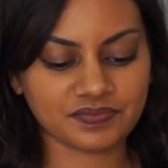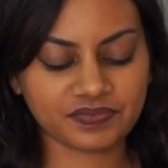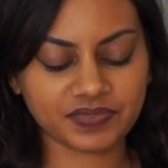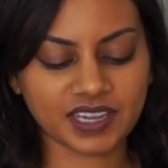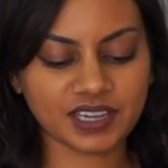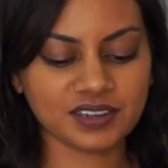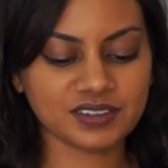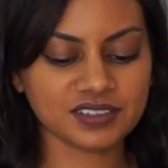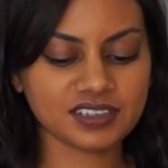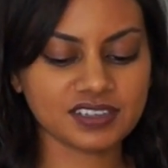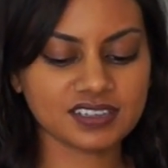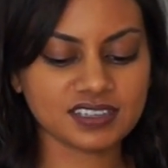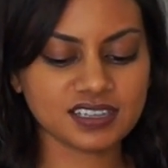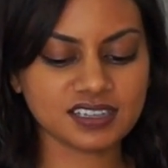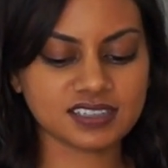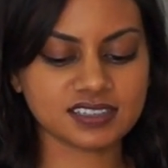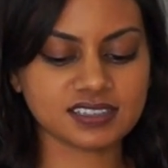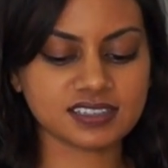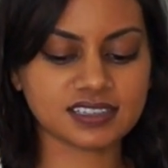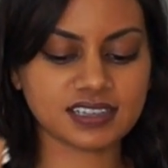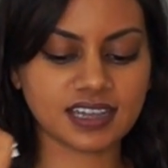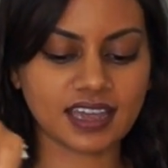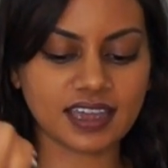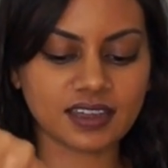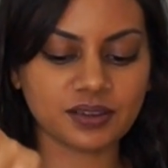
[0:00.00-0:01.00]
I used to say
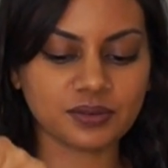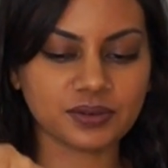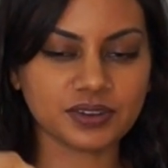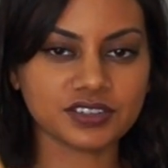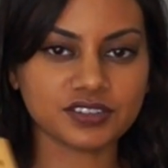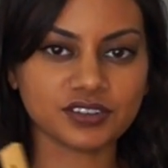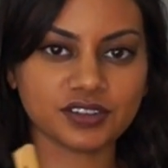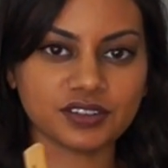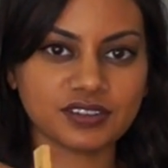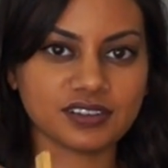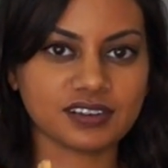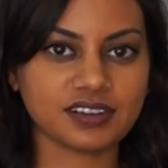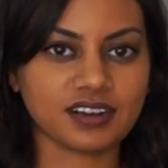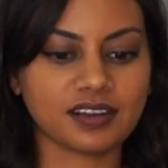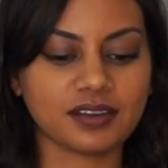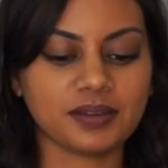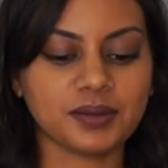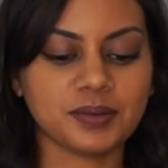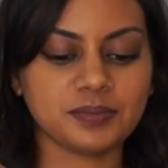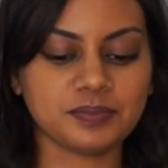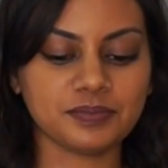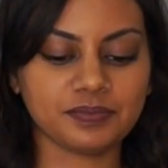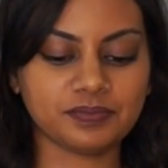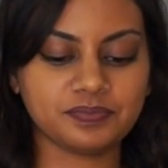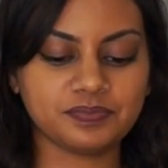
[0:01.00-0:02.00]
sandwich all the
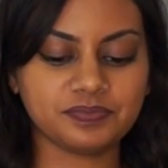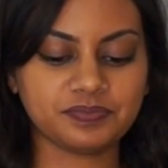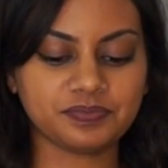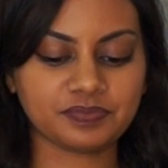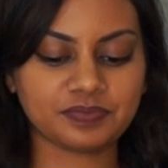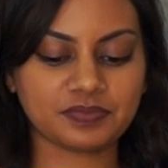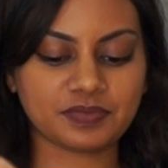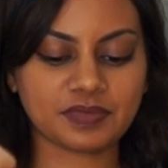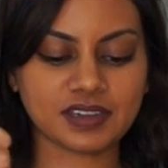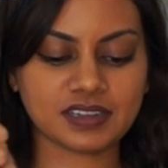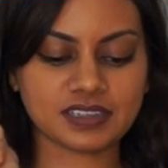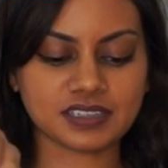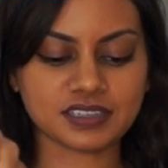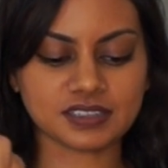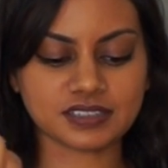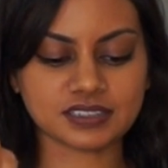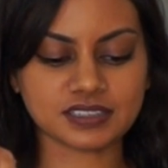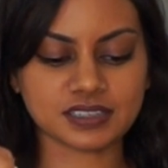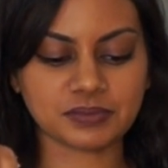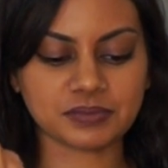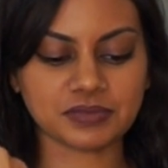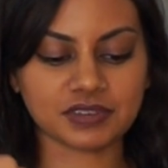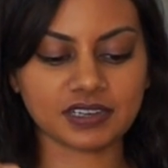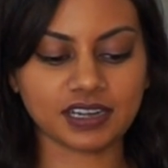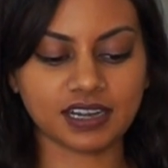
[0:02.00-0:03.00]
time until
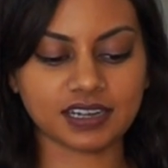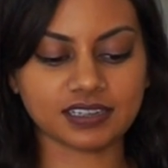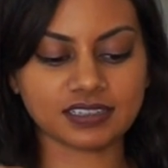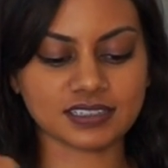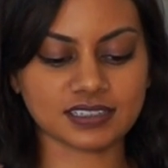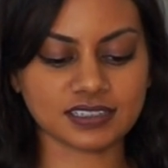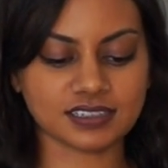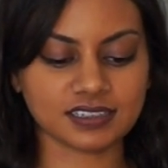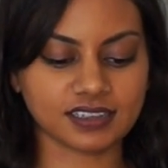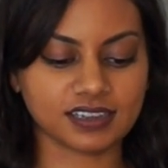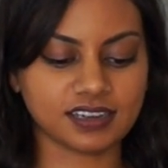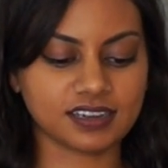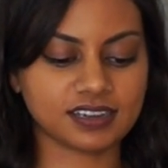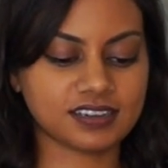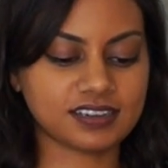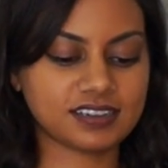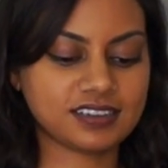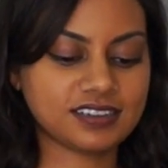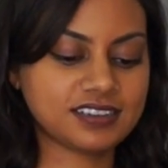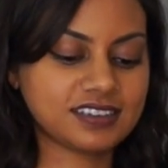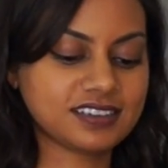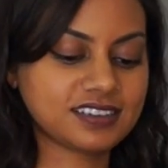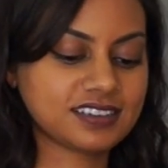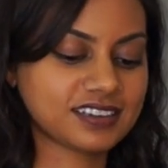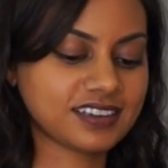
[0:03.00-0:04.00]
someone had to
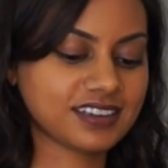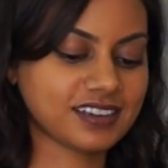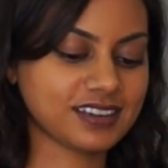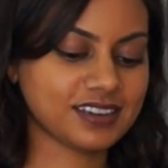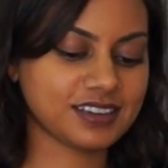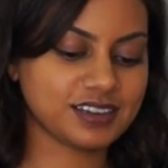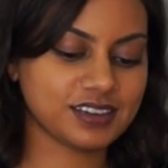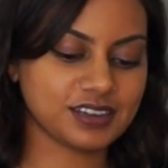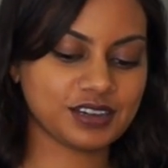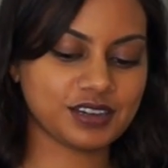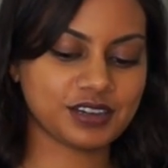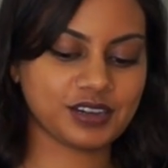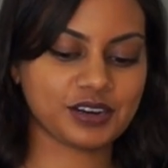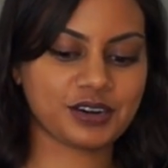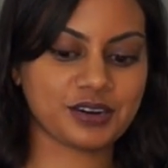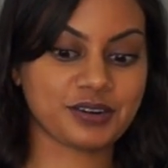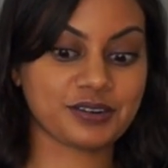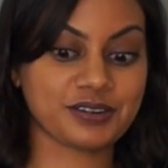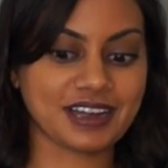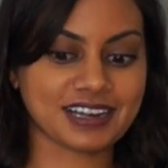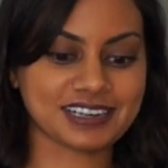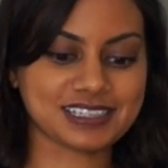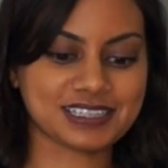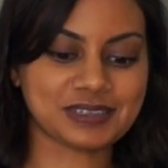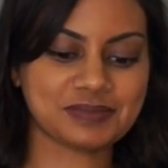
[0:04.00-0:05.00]

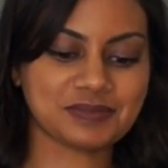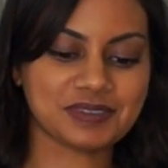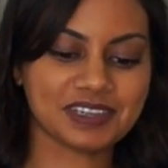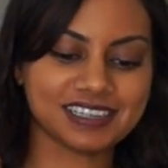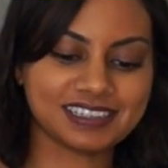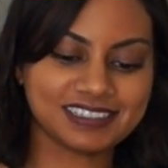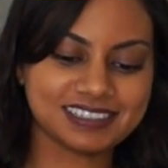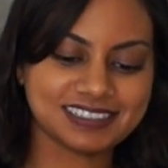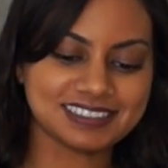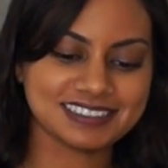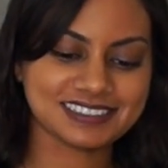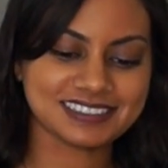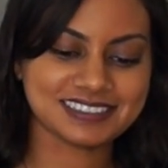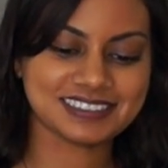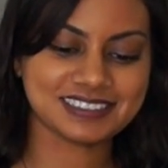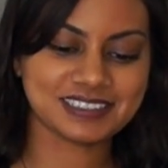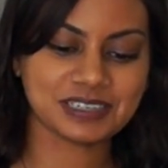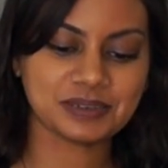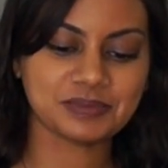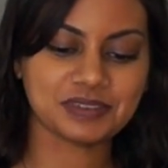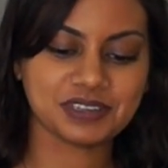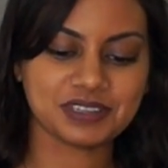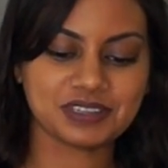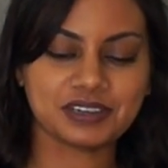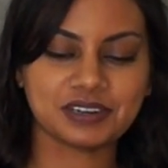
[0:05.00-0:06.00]
correct me and
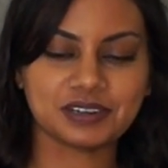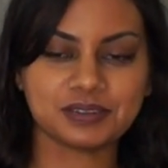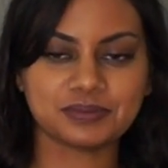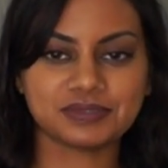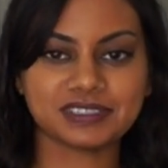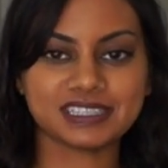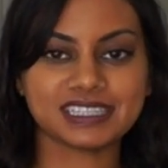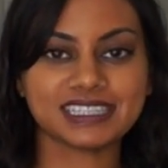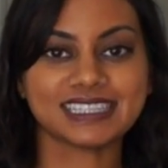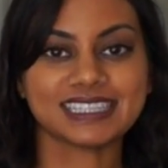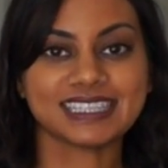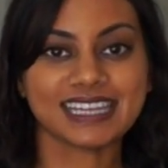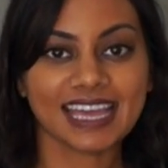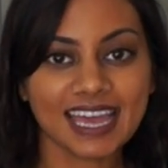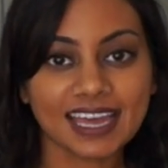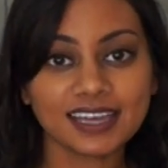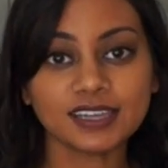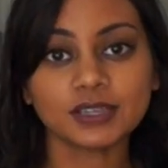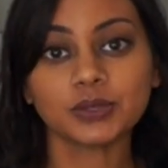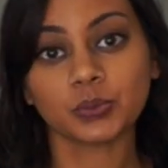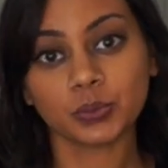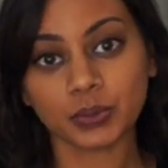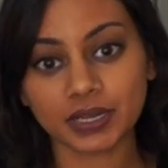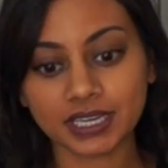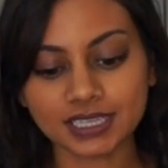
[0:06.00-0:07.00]
tell me that it was
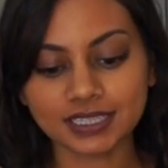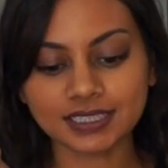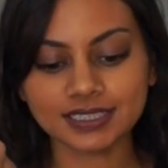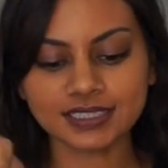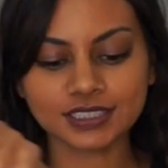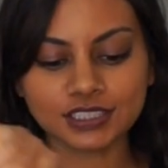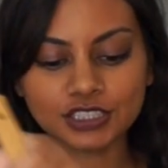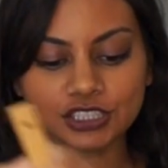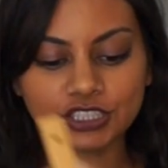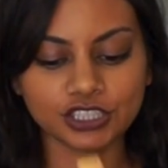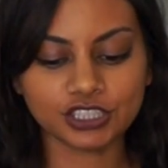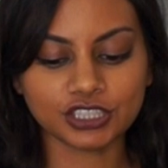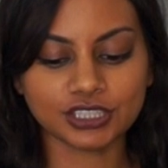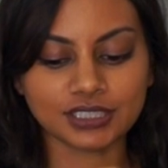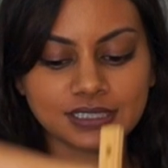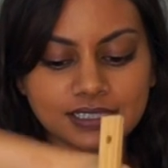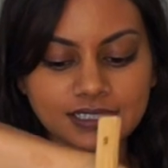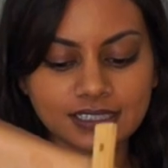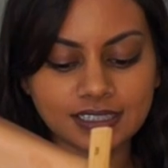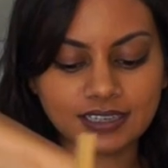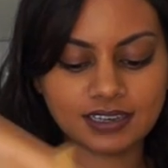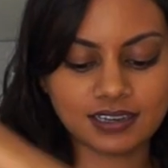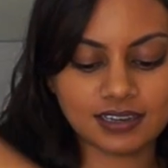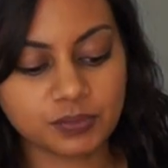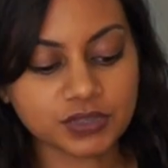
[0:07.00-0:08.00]
sandwich.
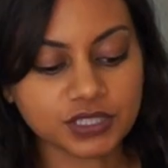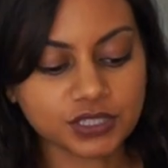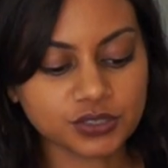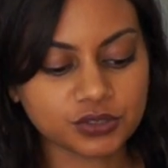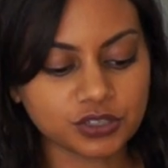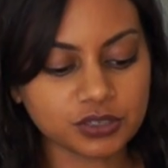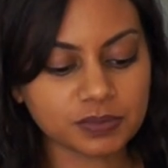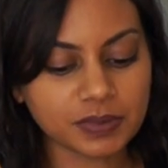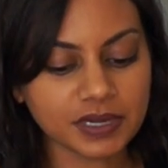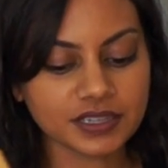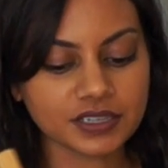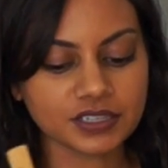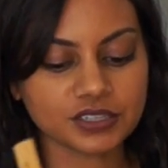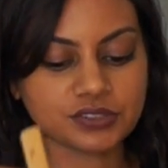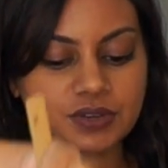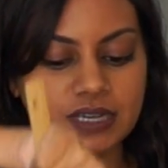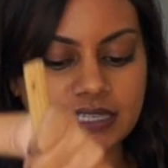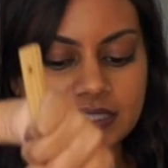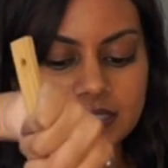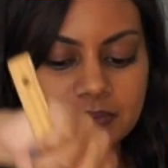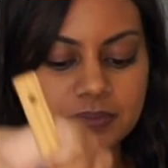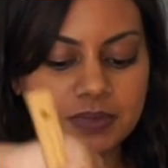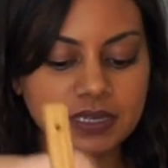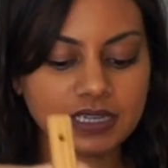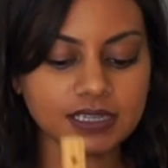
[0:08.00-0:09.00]
And what's cool about this
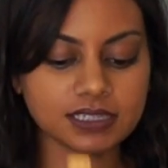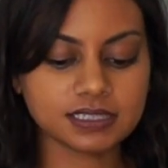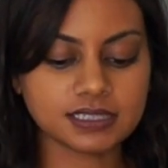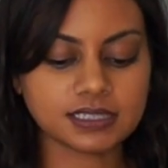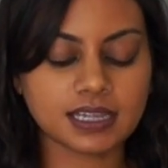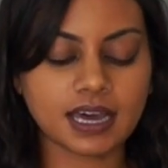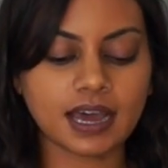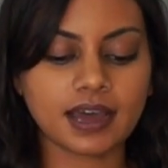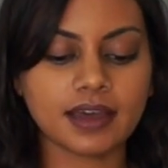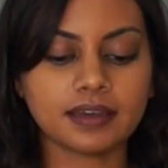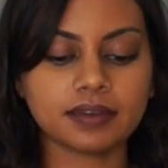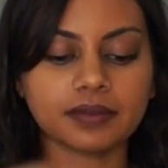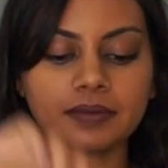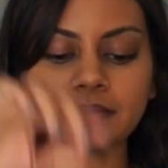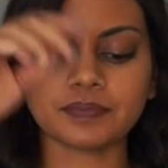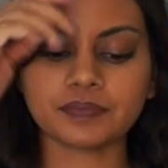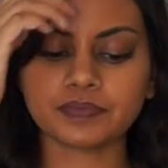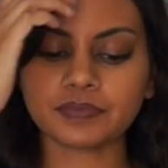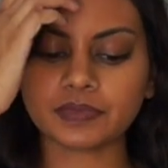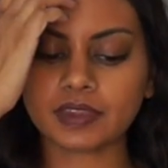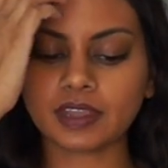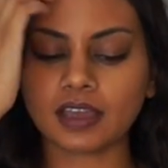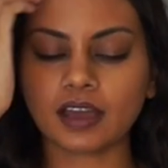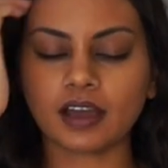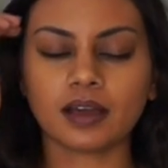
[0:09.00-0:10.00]
recipe is that
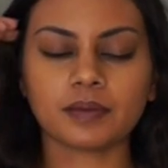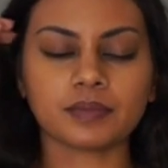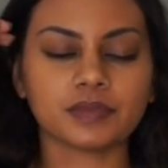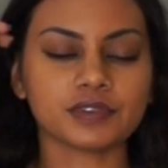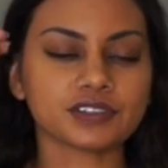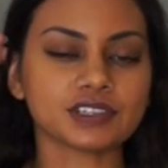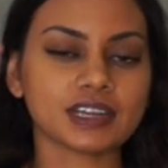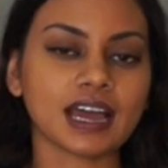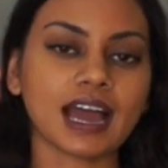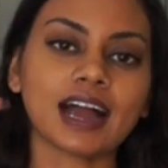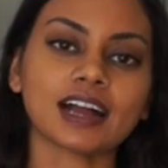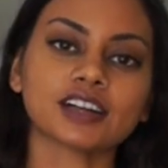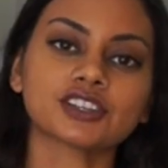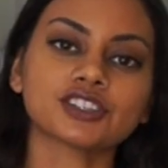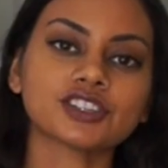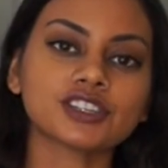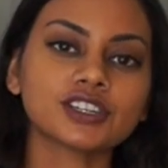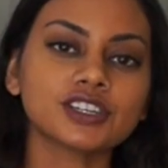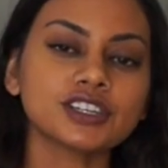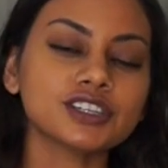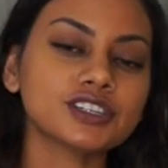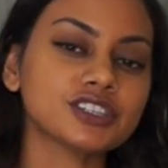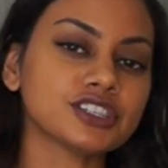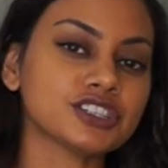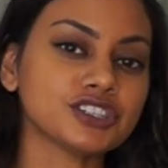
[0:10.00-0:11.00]
there's
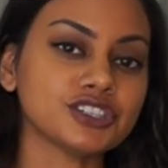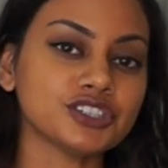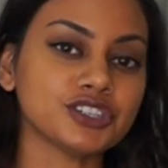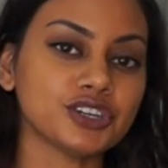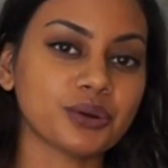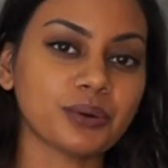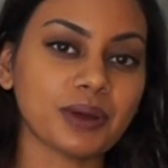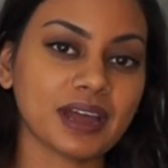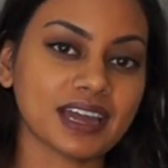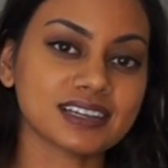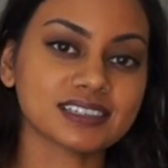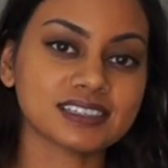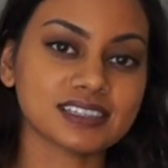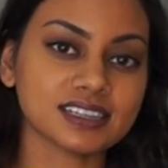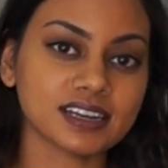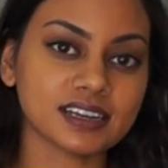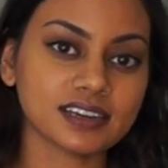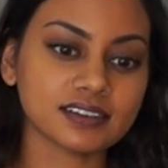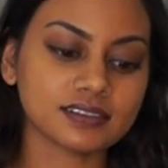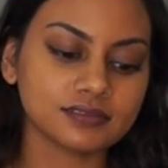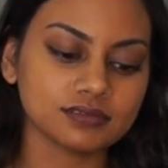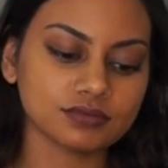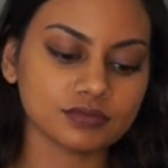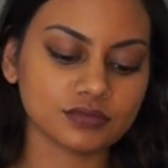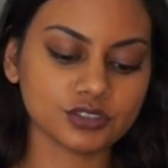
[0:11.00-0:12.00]
actually no eggs in it.